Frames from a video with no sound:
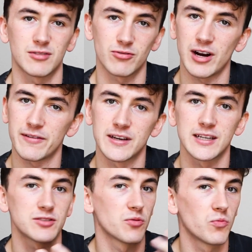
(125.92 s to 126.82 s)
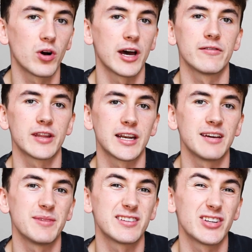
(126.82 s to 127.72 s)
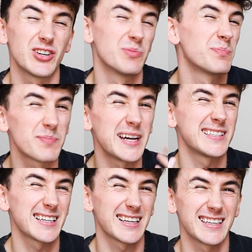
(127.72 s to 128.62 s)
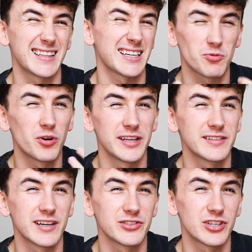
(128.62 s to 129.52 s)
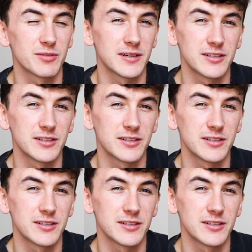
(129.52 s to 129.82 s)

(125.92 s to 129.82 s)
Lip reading: graphics, whatever they need me to do. Basically, that's what an internship